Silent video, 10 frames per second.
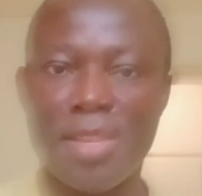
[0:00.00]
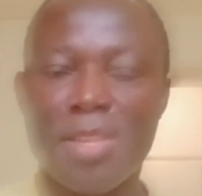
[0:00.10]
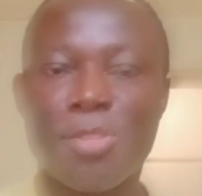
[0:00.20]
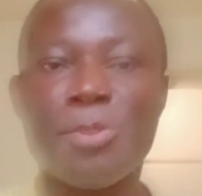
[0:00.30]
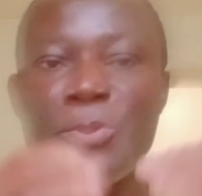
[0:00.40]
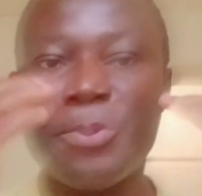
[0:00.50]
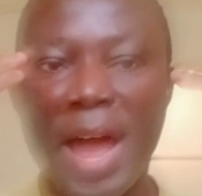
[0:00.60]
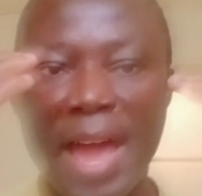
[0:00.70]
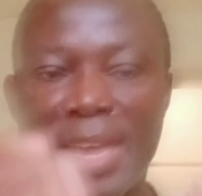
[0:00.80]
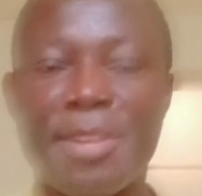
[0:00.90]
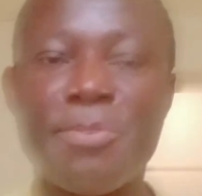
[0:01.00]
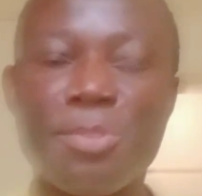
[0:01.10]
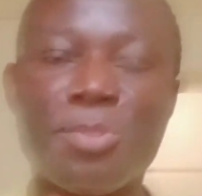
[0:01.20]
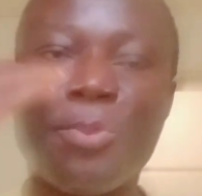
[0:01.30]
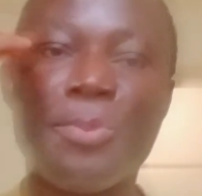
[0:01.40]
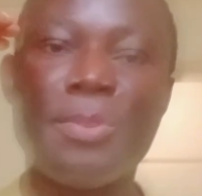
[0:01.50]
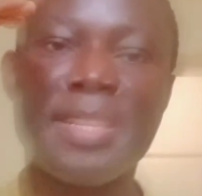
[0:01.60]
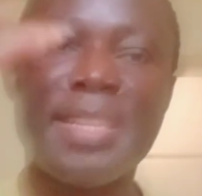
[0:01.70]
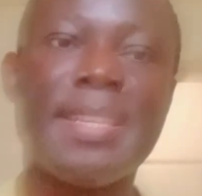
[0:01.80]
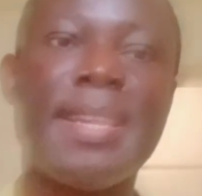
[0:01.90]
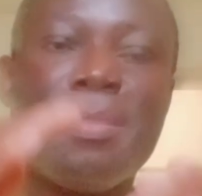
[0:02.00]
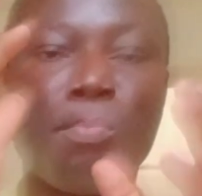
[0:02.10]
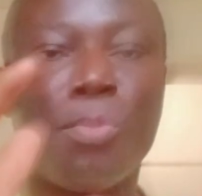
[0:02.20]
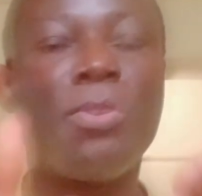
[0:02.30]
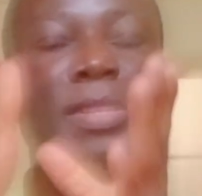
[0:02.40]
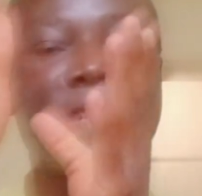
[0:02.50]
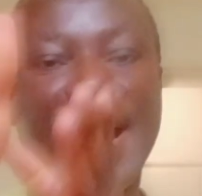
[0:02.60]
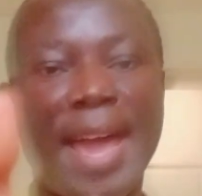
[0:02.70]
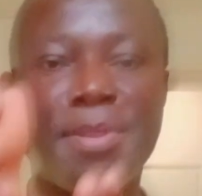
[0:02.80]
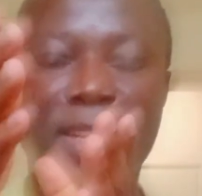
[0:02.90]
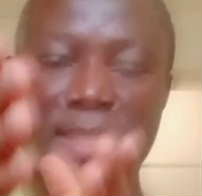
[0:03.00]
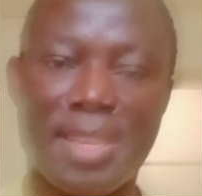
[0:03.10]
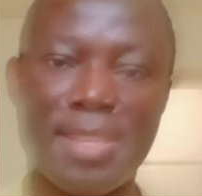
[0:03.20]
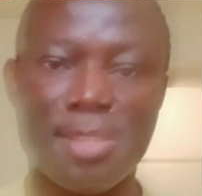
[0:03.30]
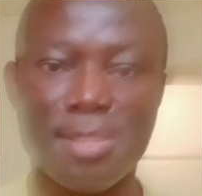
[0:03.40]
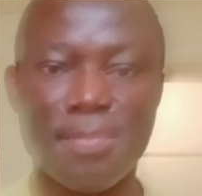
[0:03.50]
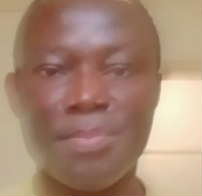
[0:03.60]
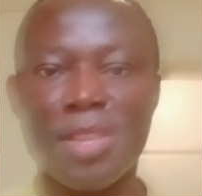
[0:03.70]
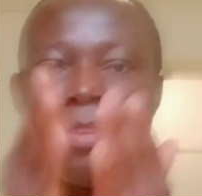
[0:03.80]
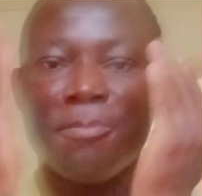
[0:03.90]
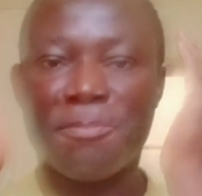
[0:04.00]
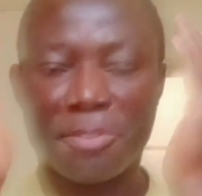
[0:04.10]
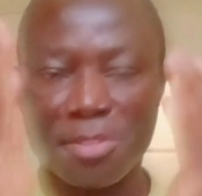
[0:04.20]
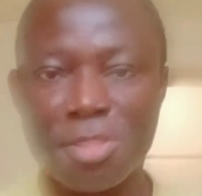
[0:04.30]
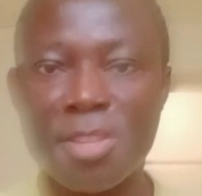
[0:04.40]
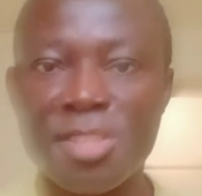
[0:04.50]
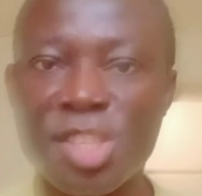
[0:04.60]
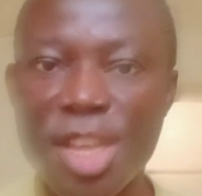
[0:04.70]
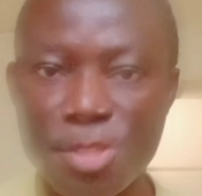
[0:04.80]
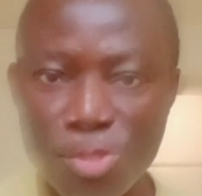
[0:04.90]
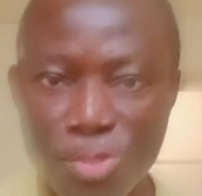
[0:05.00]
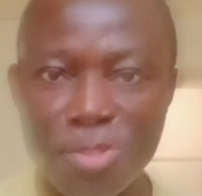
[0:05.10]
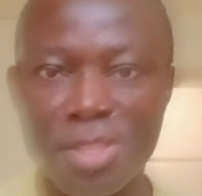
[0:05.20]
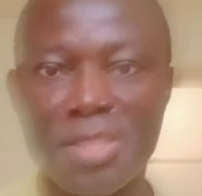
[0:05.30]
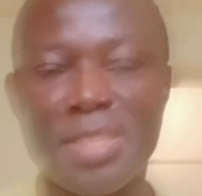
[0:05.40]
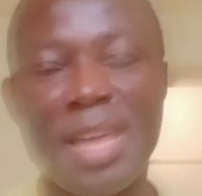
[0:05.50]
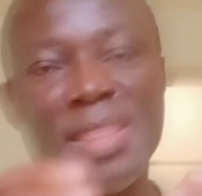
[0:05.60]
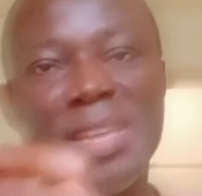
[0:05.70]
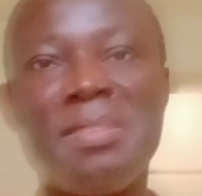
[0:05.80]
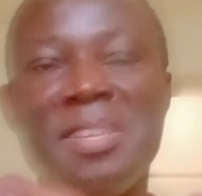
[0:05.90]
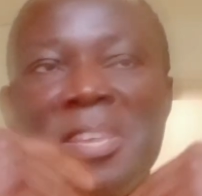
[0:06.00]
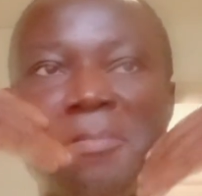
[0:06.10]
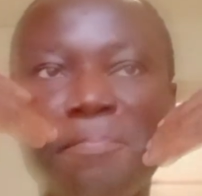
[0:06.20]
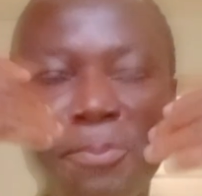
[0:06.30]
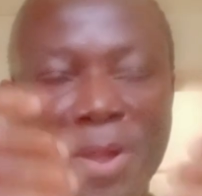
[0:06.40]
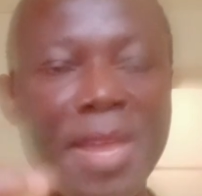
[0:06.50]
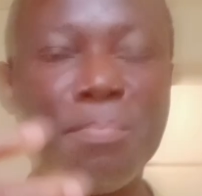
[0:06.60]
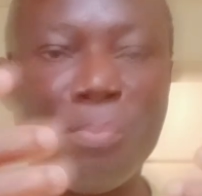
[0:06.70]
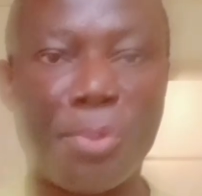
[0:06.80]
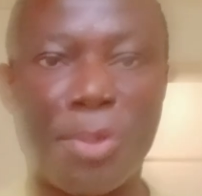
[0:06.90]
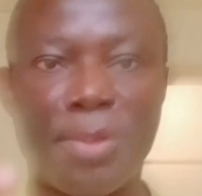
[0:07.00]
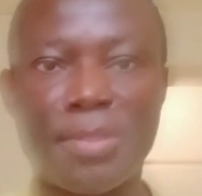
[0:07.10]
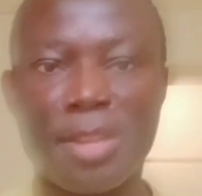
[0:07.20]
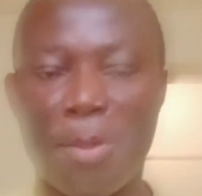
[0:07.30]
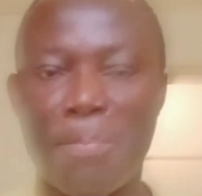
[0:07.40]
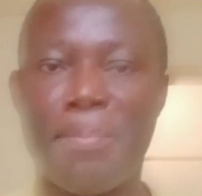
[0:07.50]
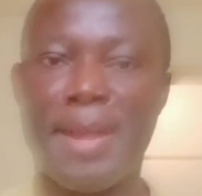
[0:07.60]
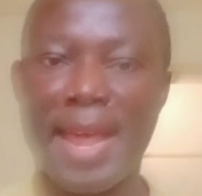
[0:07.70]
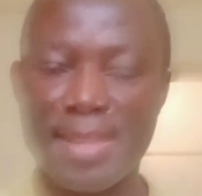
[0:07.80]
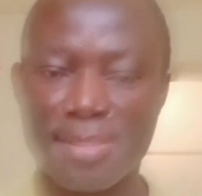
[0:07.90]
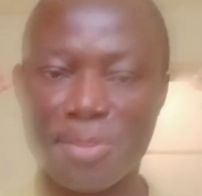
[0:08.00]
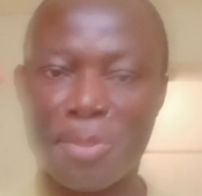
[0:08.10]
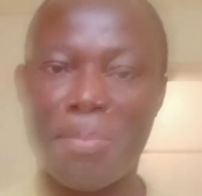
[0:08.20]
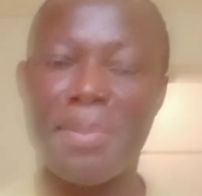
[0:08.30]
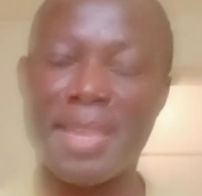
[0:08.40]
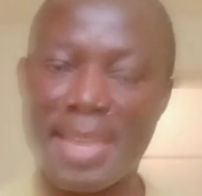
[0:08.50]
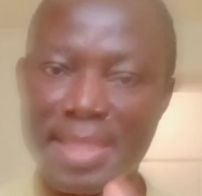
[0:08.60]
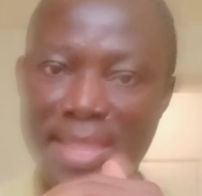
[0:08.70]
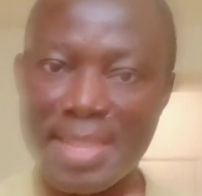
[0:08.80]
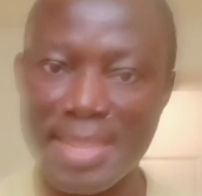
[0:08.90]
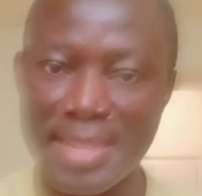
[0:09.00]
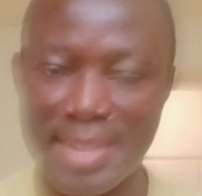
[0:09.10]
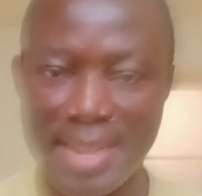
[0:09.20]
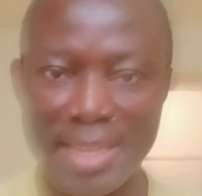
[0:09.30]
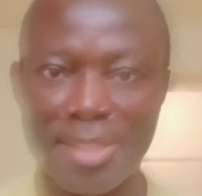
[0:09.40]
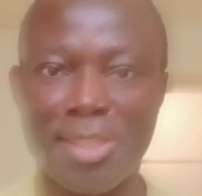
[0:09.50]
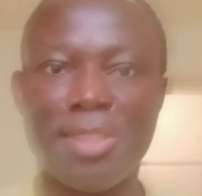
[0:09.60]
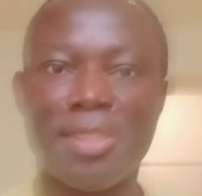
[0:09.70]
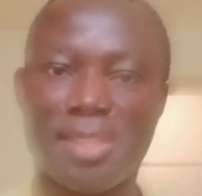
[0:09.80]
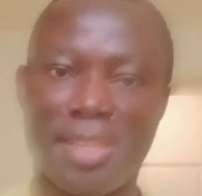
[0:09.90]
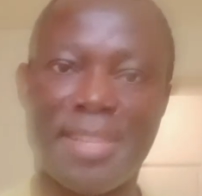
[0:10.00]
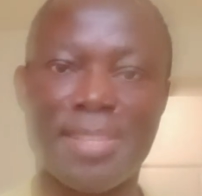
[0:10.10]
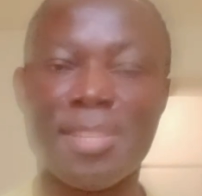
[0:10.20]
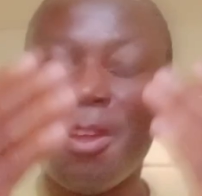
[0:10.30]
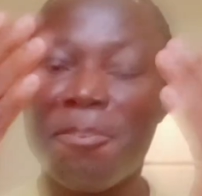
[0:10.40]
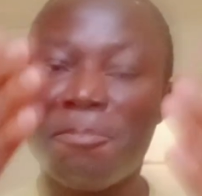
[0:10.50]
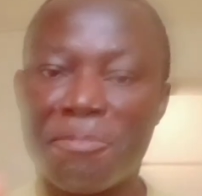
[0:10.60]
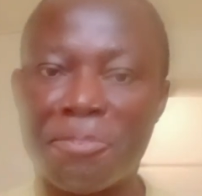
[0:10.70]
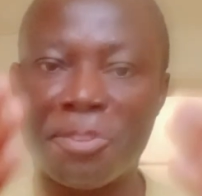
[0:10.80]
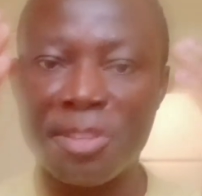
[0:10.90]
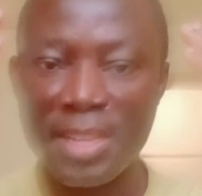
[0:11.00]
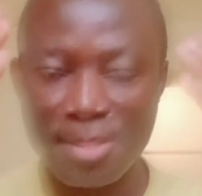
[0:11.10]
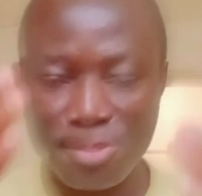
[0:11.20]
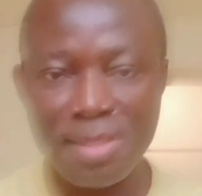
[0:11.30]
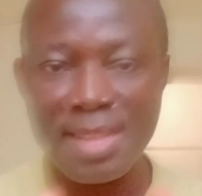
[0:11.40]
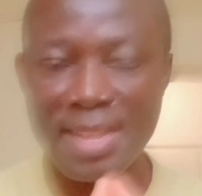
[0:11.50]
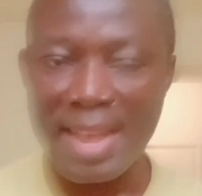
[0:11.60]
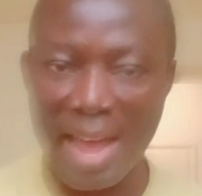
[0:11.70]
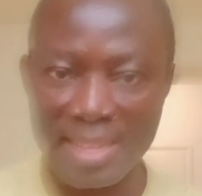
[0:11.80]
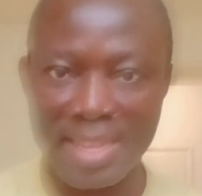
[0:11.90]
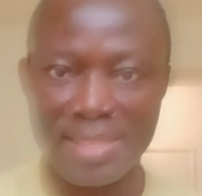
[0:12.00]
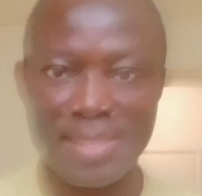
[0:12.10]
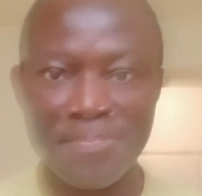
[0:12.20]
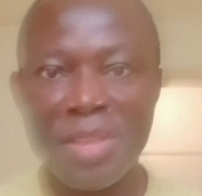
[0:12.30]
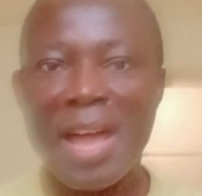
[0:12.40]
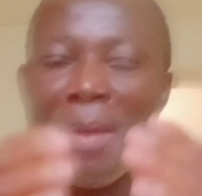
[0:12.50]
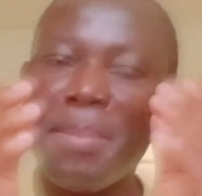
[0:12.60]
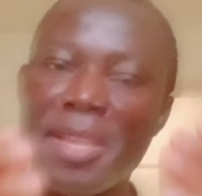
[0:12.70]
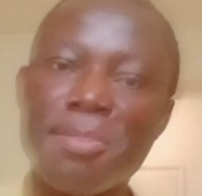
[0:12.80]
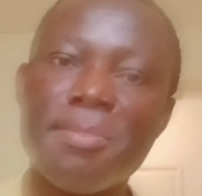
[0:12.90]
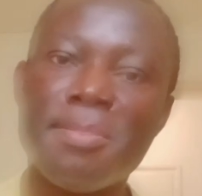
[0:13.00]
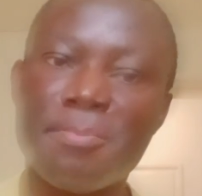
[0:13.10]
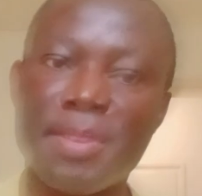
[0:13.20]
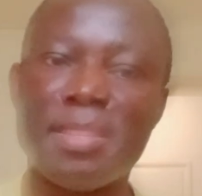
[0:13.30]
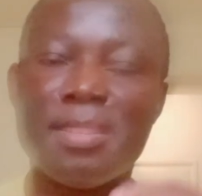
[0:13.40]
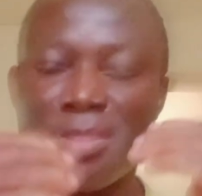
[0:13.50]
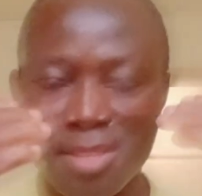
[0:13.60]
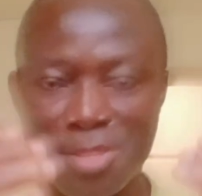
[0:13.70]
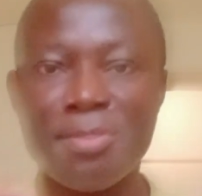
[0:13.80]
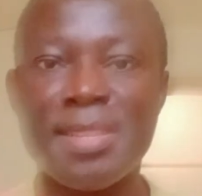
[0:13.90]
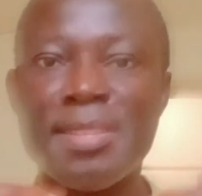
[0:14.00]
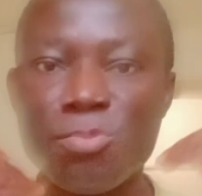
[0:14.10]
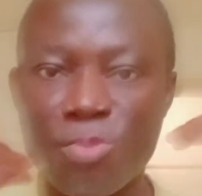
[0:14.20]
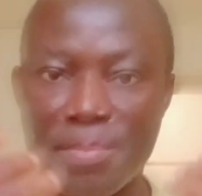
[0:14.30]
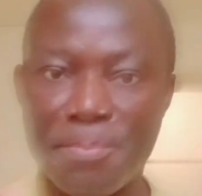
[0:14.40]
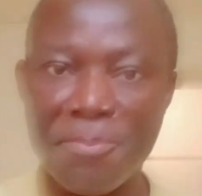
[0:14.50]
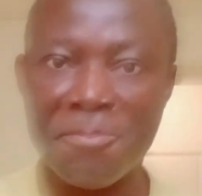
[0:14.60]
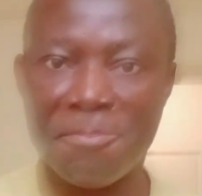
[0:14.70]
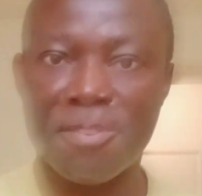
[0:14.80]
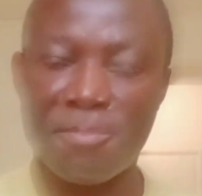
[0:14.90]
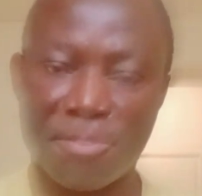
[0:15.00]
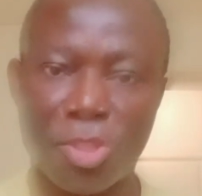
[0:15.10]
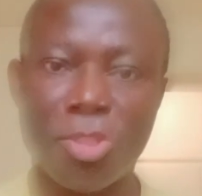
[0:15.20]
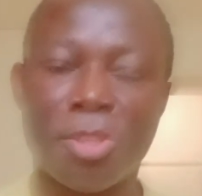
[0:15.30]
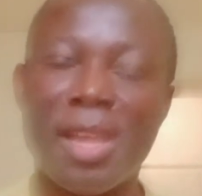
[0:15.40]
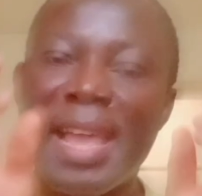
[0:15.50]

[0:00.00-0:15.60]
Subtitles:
So I can also dedicate more time and attention for such a student, and then break more complex or complicated lecture series for a student like this. And by so doing, the student will improve for sure.